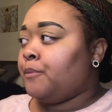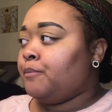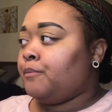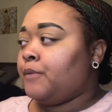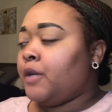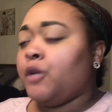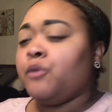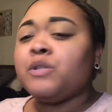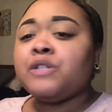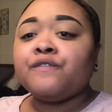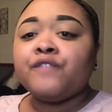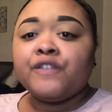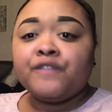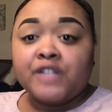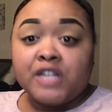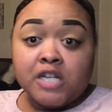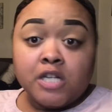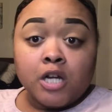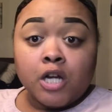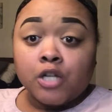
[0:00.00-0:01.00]
It was
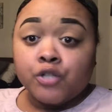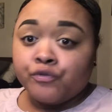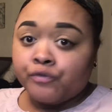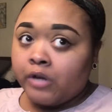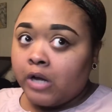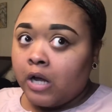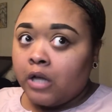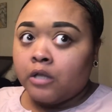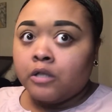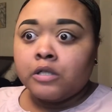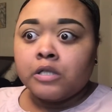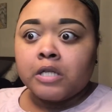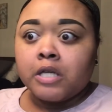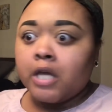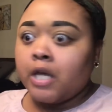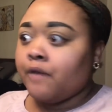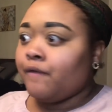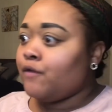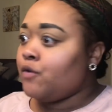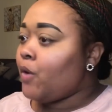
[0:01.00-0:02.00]
$1,500. It
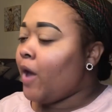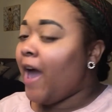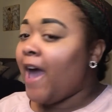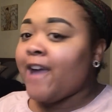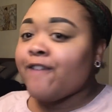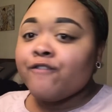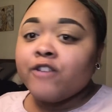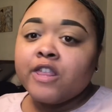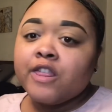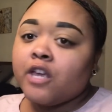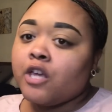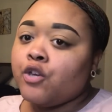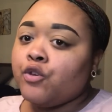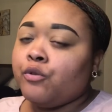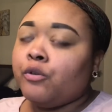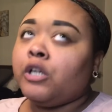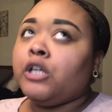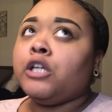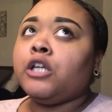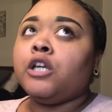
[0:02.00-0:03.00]
gave you everything you
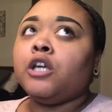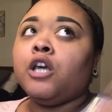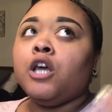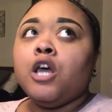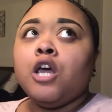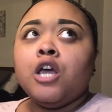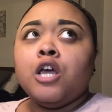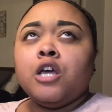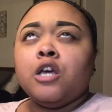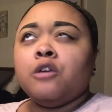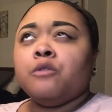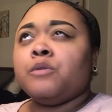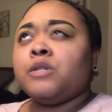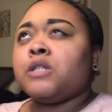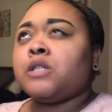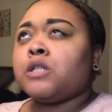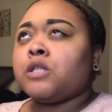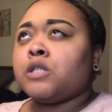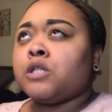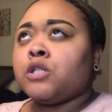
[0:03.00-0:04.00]
needed. It
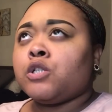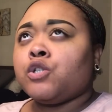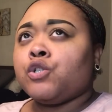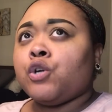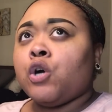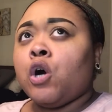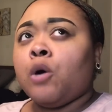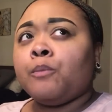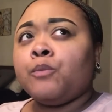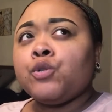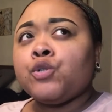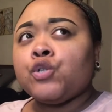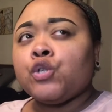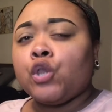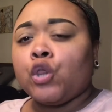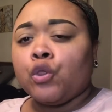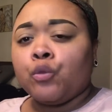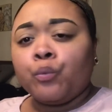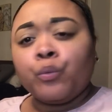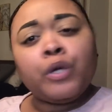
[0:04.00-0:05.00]
was almost
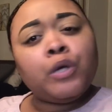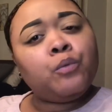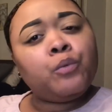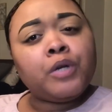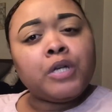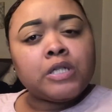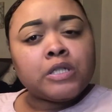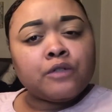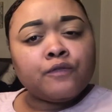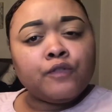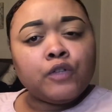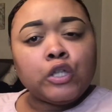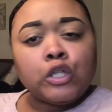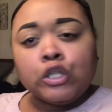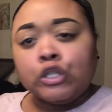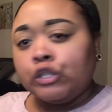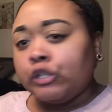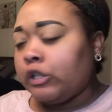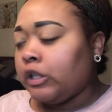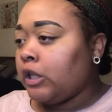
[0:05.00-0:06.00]
3 weeks of
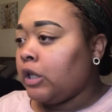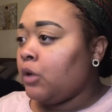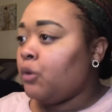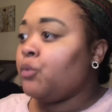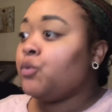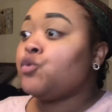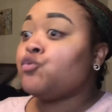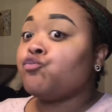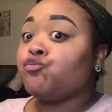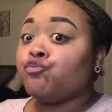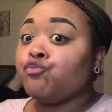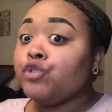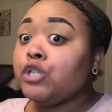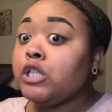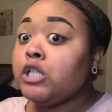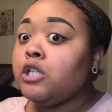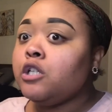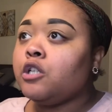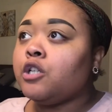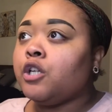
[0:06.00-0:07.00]
learning. It was
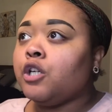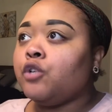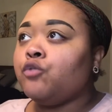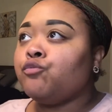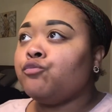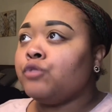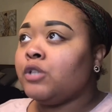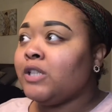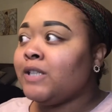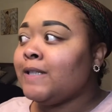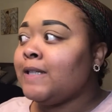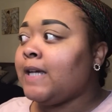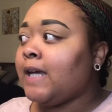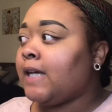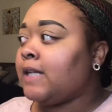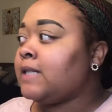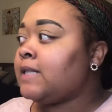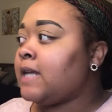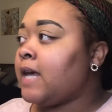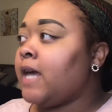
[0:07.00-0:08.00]
really good, really
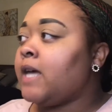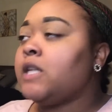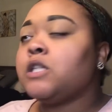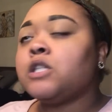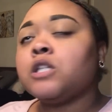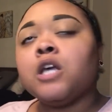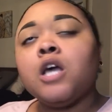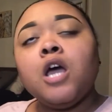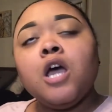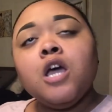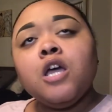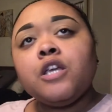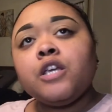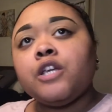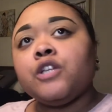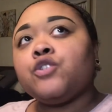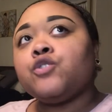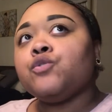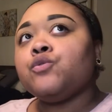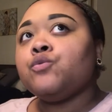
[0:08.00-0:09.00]
intense.
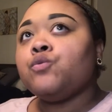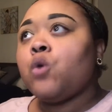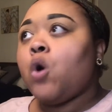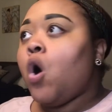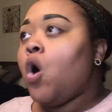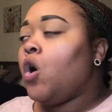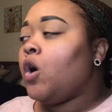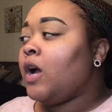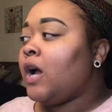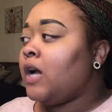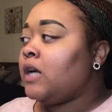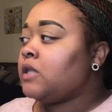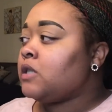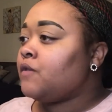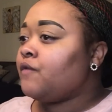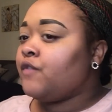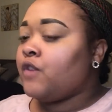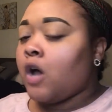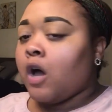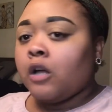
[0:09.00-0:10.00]
Gives you all kinds of
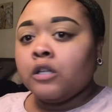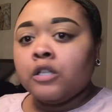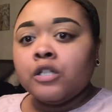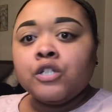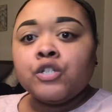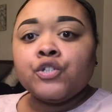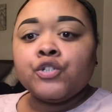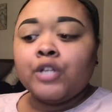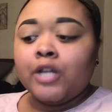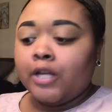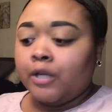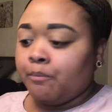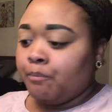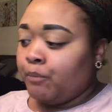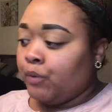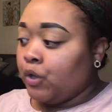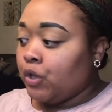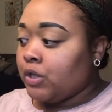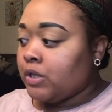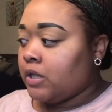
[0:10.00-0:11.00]
knowledge, like
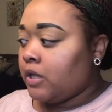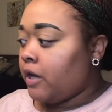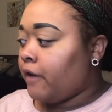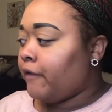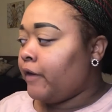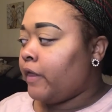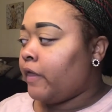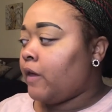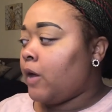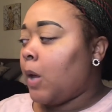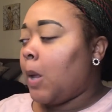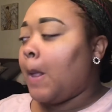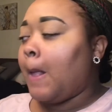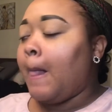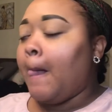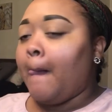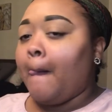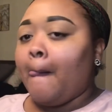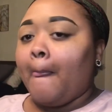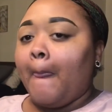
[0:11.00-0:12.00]
books and everything.
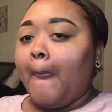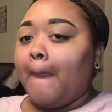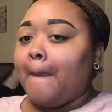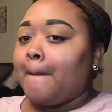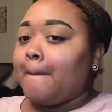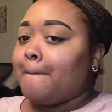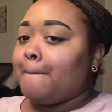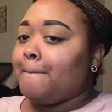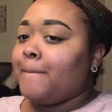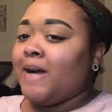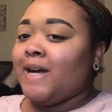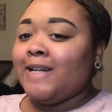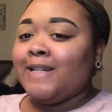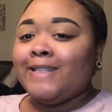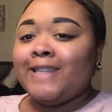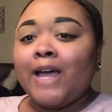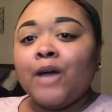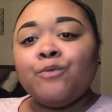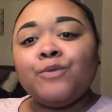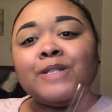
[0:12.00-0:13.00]
But
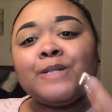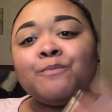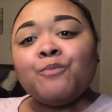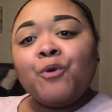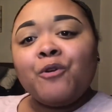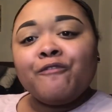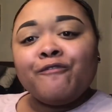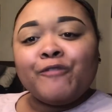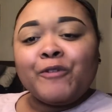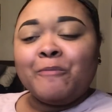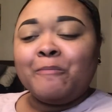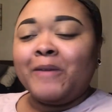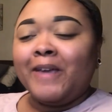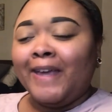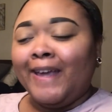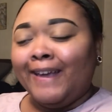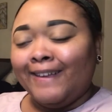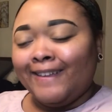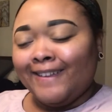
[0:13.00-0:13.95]
that was more for me.